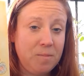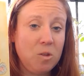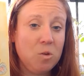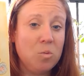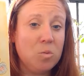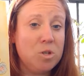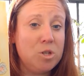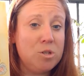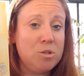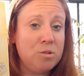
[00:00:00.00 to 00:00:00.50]

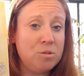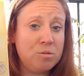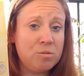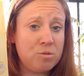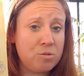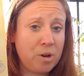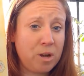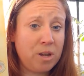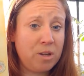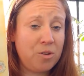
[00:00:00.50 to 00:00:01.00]
Would you
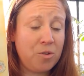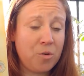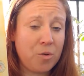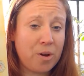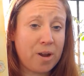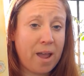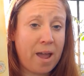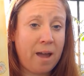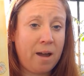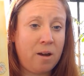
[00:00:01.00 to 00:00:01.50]
trade your
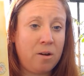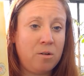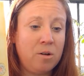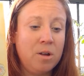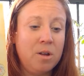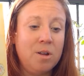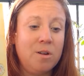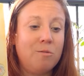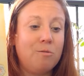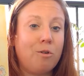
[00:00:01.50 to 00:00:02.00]
cow
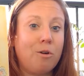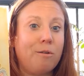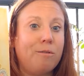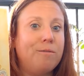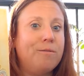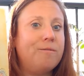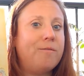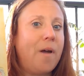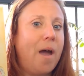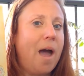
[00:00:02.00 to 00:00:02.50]
for
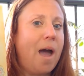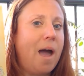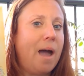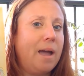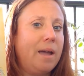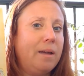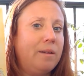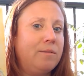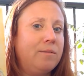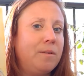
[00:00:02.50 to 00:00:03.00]

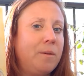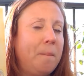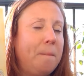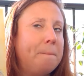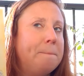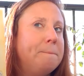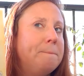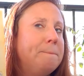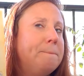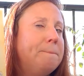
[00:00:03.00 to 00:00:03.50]
5
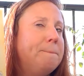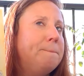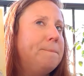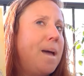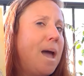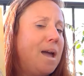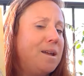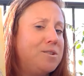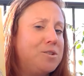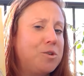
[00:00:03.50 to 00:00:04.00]

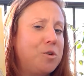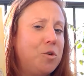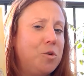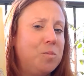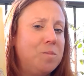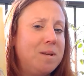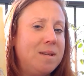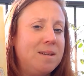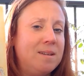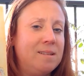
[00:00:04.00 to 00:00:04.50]
magical
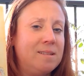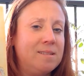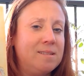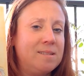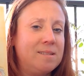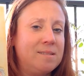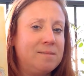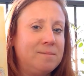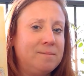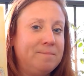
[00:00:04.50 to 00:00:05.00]
beans?
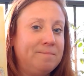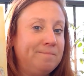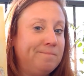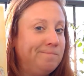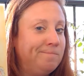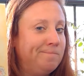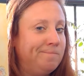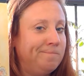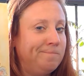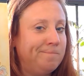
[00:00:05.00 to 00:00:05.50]

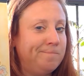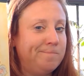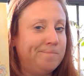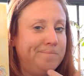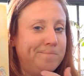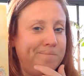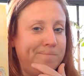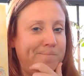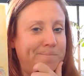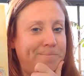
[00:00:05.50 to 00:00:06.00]

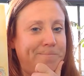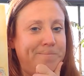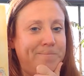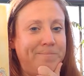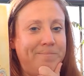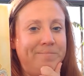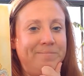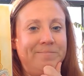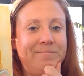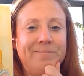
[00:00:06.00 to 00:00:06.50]

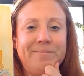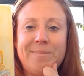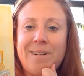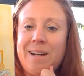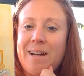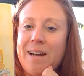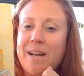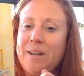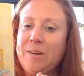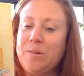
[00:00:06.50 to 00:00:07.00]

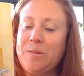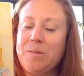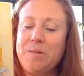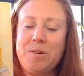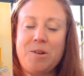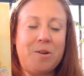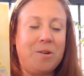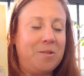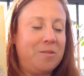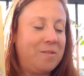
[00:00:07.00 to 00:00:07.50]
I don't
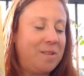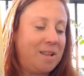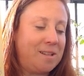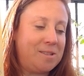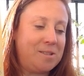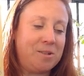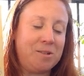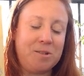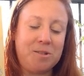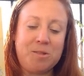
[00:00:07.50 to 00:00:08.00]
know if that's
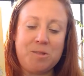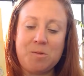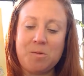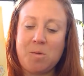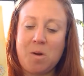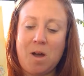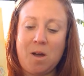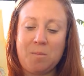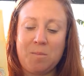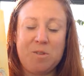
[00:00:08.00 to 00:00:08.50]
a good
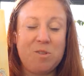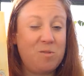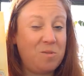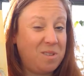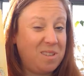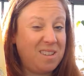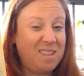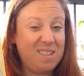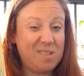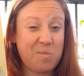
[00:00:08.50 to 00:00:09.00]
swap. Do you
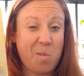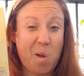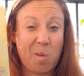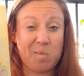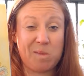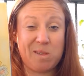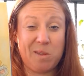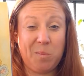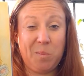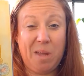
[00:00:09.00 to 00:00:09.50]
think his mom's
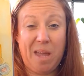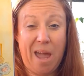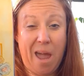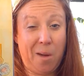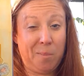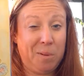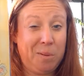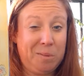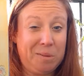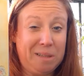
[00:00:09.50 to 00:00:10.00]
gonna be
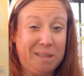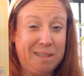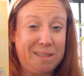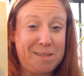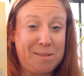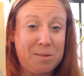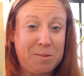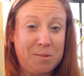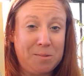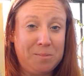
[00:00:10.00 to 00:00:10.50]
happy when he
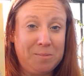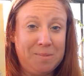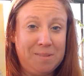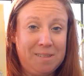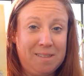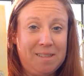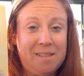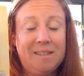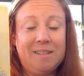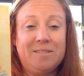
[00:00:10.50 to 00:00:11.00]
gets home?
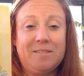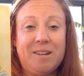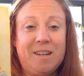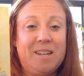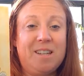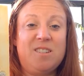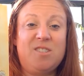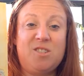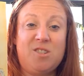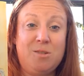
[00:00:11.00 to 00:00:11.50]

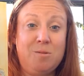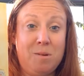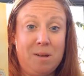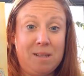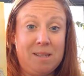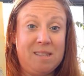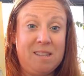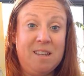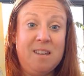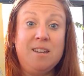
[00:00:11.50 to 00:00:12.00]
Right? She
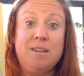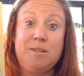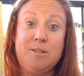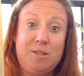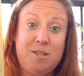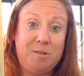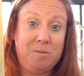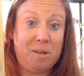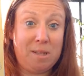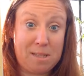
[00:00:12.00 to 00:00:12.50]
wants
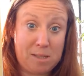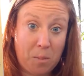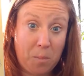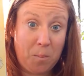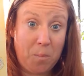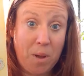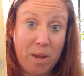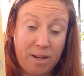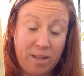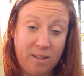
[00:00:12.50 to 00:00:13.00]
some
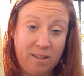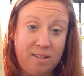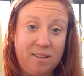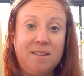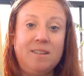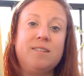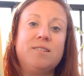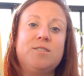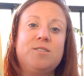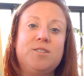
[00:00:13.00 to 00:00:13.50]
money.
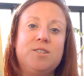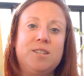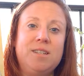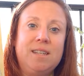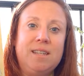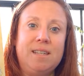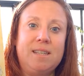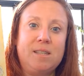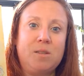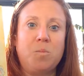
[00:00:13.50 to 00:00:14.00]
She
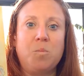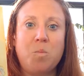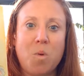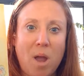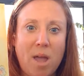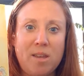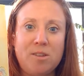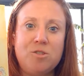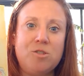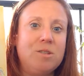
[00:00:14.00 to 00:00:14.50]
needs some
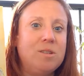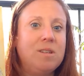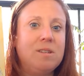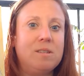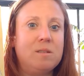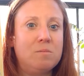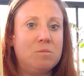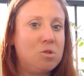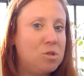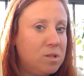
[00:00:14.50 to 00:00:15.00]
bread. She needs
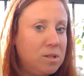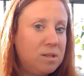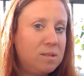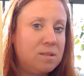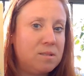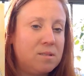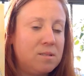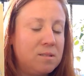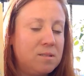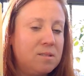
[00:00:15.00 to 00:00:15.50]
some
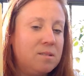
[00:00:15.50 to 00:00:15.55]
cheese.